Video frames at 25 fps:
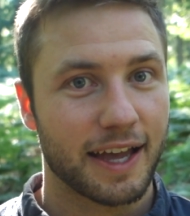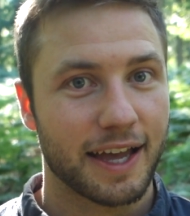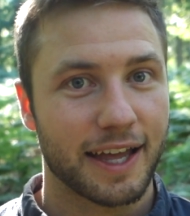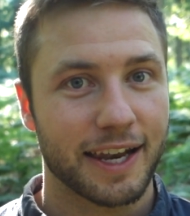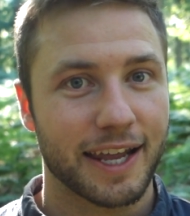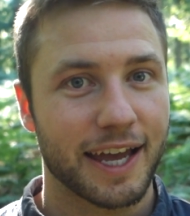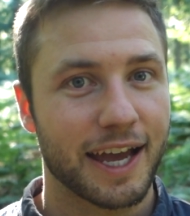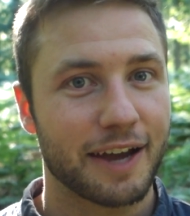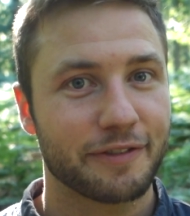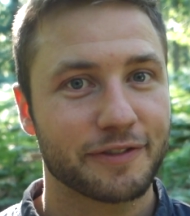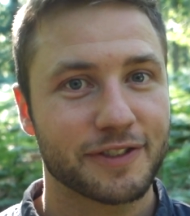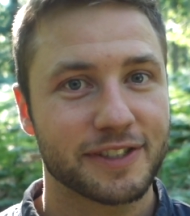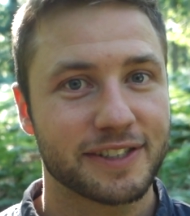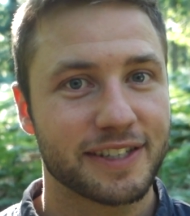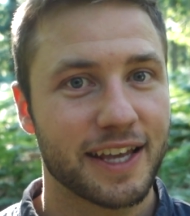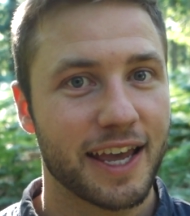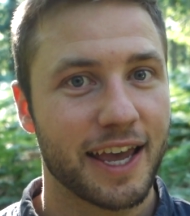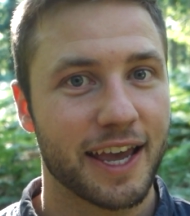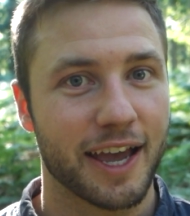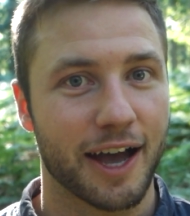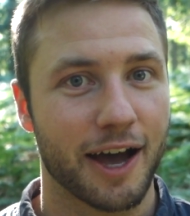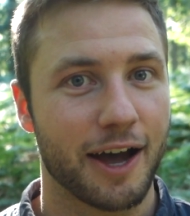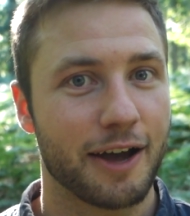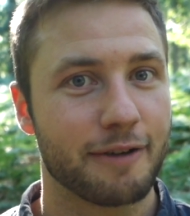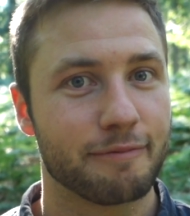And I have to
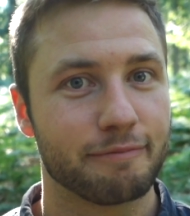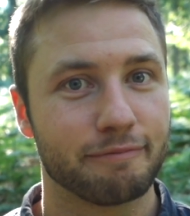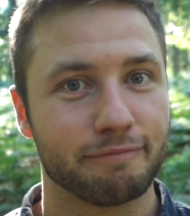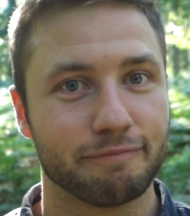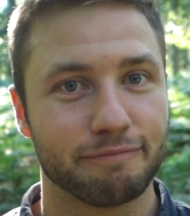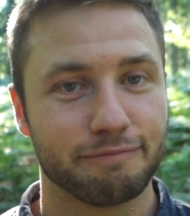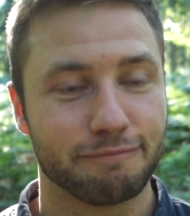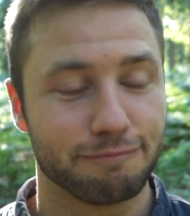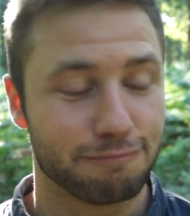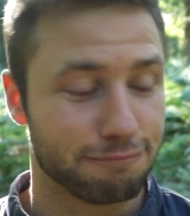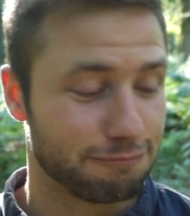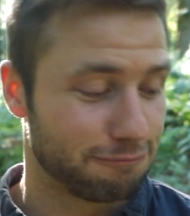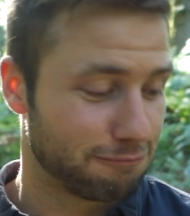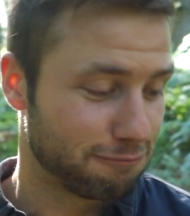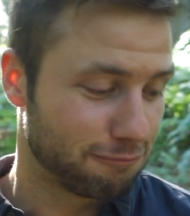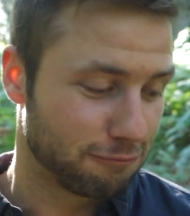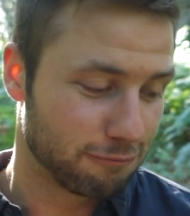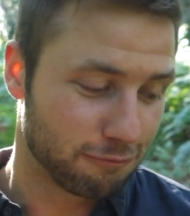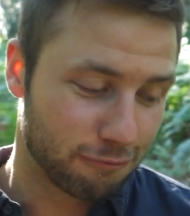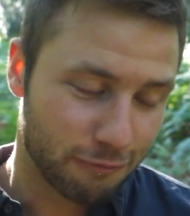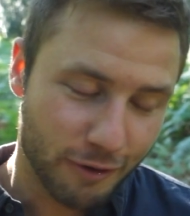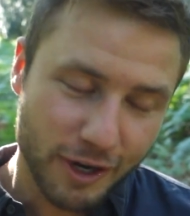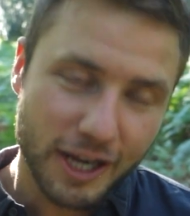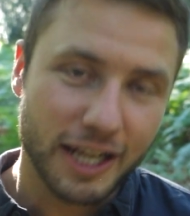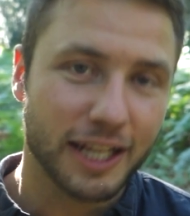say, I'm
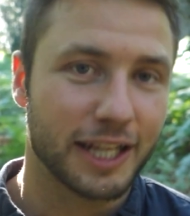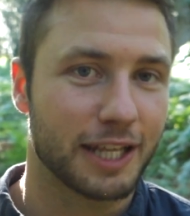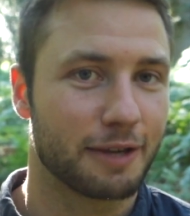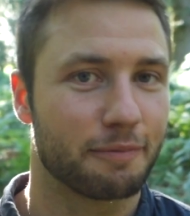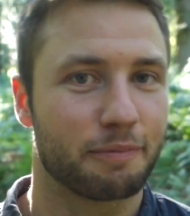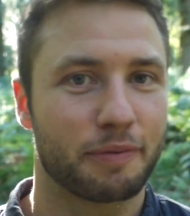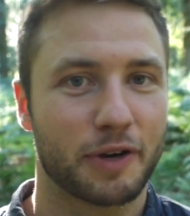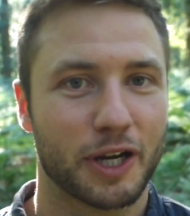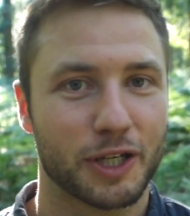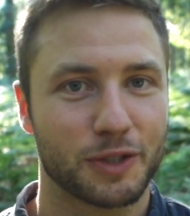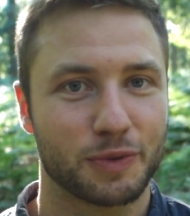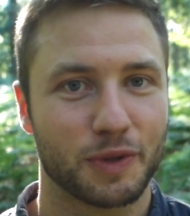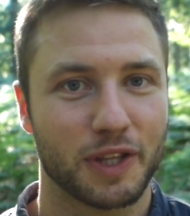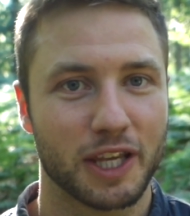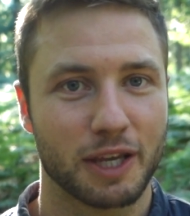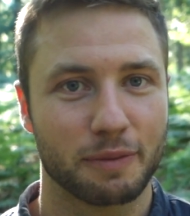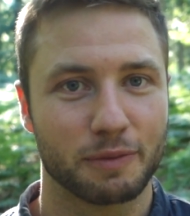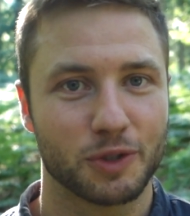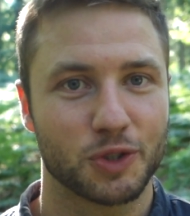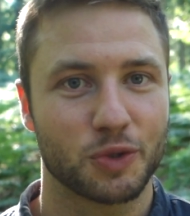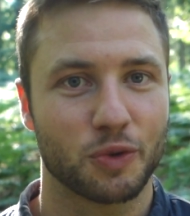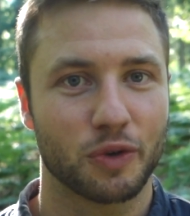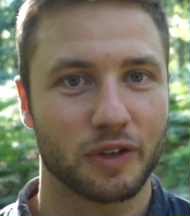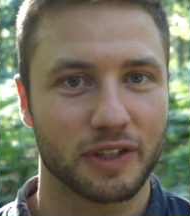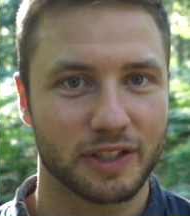really impressed with the
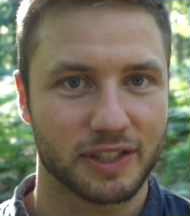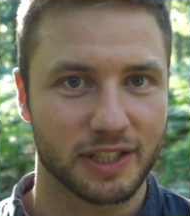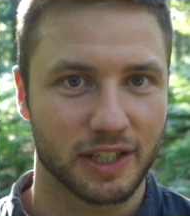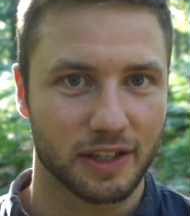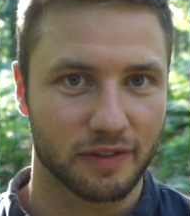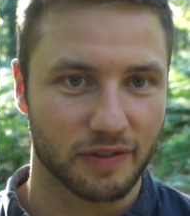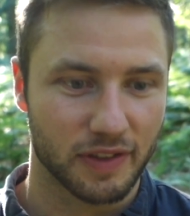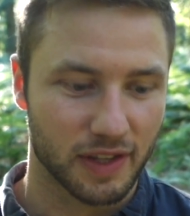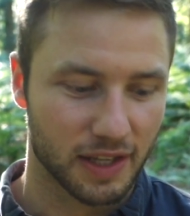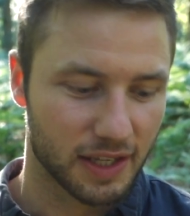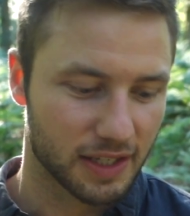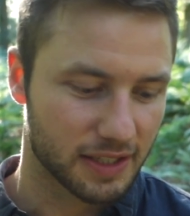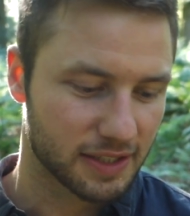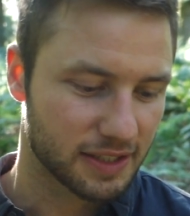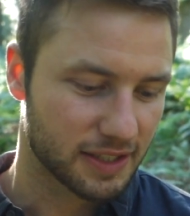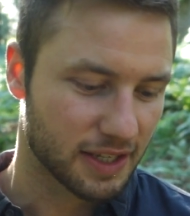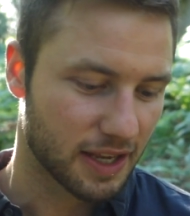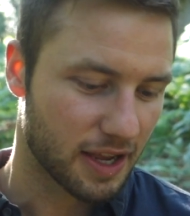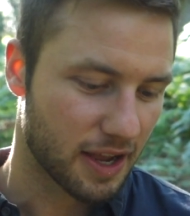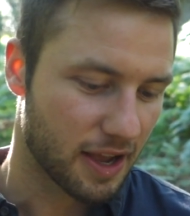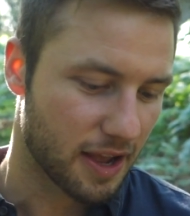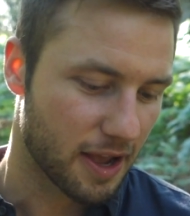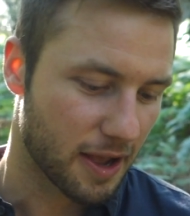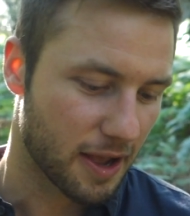image quality of this.